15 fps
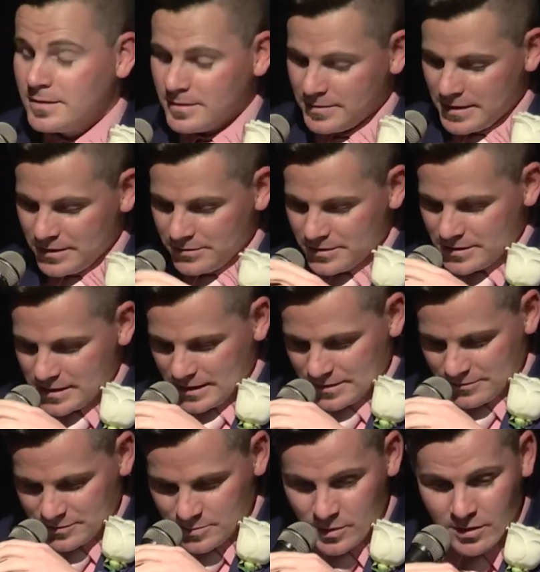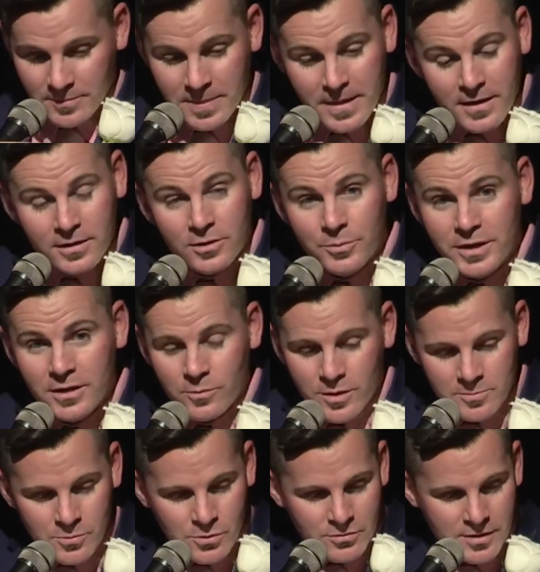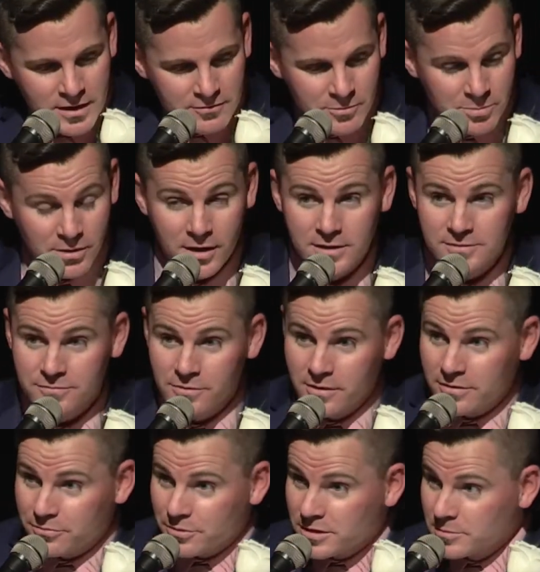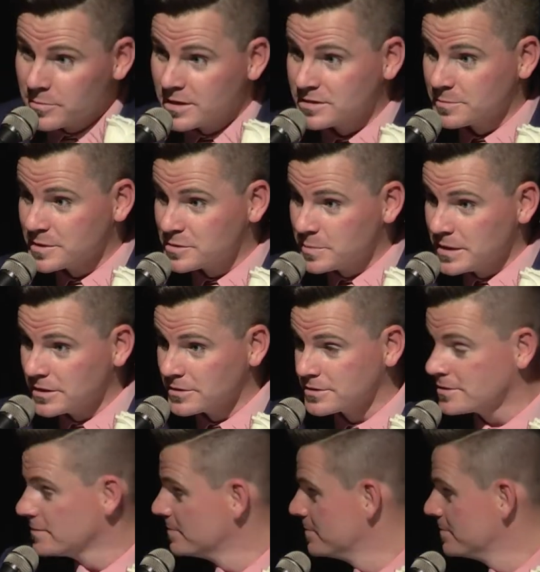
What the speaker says: Thank you, Detective Small. Could we get one more round of applause for our three commencement speakers?